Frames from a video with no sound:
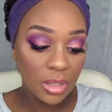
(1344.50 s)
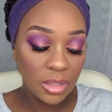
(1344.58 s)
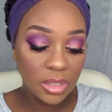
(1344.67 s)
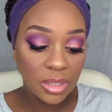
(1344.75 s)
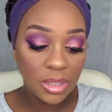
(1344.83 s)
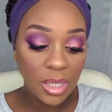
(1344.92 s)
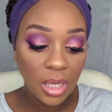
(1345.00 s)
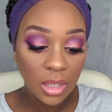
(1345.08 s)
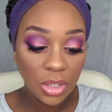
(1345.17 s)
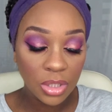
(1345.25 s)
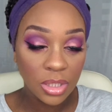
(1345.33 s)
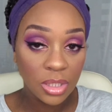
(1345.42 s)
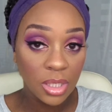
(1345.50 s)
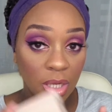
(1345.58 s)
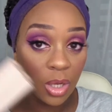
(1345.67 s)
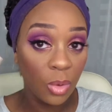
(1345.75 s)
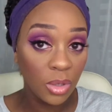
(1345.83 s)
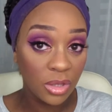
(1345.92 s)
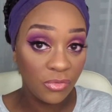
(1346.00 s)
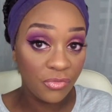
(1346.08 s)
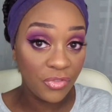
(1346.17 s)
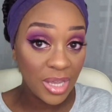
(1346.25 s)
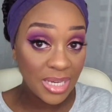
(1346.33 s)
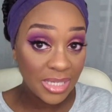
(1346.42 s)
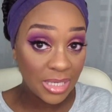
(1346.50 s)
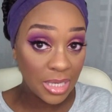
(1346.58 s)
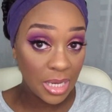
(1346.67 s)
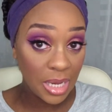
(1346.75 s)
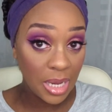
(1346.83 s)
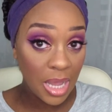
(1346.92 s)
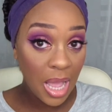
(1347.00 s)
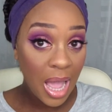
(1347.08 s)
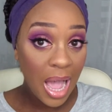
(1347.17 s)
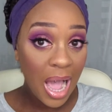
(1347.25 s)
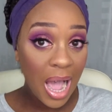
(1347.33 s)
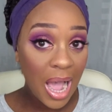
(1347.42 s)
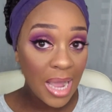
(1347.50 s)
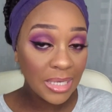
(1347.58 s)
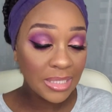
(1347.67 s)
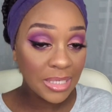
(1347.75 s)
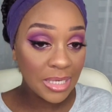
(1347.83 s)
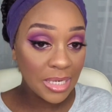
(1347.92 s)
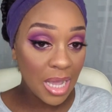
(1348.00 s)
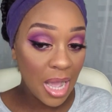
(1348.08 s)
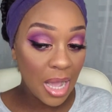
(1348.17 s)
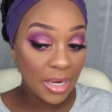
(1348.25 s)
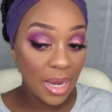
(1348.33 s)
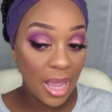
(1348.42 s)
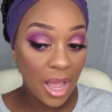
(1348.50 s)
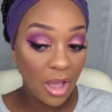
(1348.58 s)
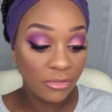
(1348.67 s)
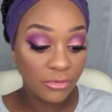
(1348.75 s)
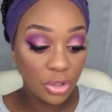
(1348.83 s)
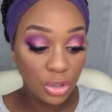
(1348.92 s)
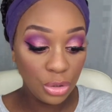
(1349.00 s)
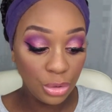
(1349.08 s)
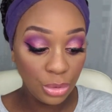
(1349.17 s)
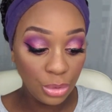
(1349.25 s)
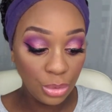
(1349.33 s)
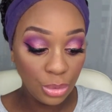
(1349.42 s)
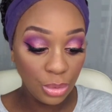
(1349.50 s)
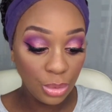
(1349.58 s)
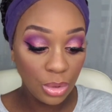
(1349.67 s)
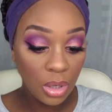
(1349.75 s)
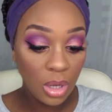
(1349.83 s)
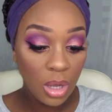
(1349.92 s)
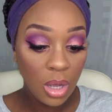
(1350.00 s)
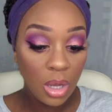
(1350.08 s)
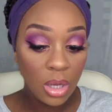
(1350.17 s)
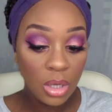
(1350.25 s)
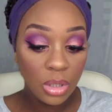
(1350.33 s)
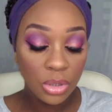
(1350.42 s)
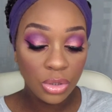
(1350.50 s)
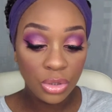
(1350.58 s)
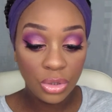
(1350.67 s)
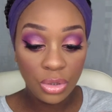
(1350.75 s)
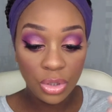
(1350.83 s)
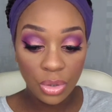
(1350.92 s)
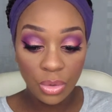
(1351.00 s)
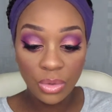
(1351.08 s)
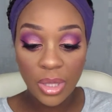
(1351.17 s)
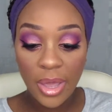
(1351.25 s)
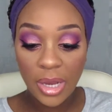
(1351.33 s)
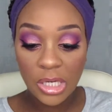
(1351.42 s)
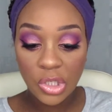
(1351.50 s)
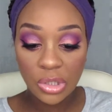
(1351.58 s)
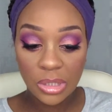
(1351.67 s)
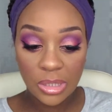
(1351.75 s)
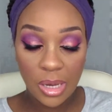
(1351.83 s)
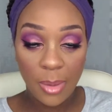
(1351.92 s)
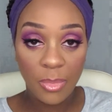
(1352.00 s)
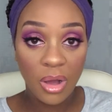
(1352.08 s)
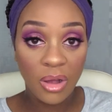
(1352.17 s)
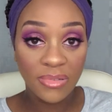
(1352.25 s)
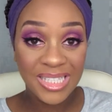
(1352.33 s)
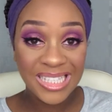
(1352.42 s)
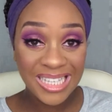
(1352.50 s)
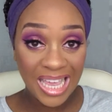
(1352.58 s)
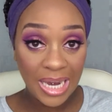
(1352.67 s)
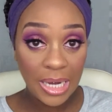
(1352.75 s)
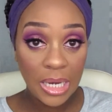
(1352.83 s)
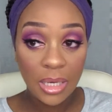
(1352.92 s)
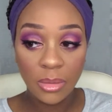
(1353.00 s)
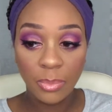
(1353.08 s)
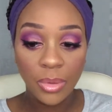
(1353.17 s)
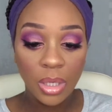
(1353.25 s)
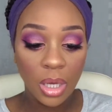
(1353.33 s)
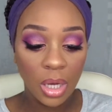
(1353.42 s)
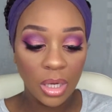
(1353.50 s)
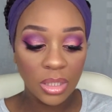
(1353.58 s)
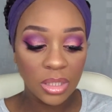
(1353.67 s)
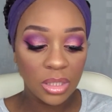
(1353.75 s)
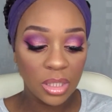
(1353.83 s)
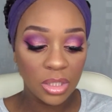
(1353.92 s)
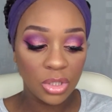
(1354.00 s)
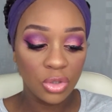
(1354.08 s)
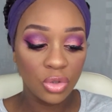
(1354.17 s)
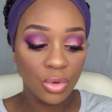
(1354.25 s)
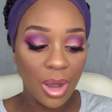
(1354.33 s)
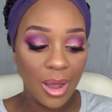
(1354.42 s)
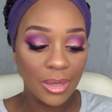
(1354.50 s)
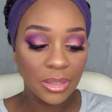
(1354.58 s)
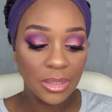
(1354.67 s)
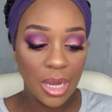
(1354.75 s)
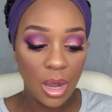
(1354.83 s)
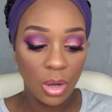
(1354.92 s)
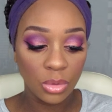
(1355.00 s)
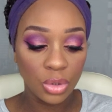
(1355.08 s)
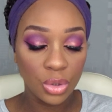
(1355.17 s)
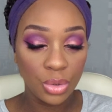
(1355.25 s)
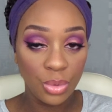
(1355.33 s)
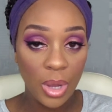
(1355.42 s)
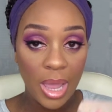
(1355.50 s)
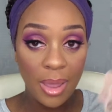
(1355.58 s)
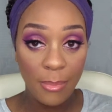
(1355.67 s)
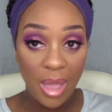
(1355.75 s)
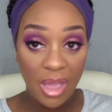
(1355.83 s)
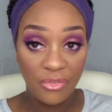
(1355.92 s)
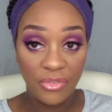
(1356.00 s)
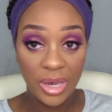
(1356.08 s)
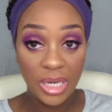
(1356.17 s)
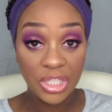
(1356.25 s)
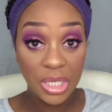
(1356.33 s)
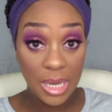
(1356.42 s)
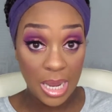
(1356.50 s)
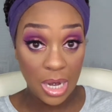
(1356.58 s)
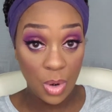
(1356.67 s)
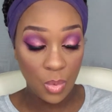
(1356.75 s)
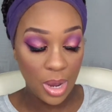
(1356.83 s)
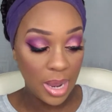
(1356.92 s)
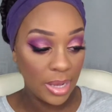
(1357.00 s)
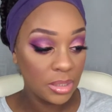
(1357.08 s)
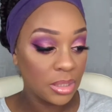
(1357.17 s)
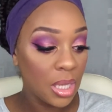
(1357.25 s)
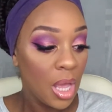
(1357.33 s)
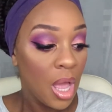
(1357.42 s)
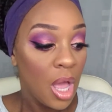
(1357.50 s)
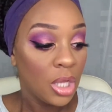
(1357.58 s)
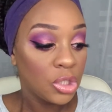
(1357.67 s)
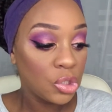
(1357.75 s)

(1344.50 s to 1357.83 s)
concealer stick with Fenty, I did not have to do the extra step of setting it, because this dries down to a matte finish anyways.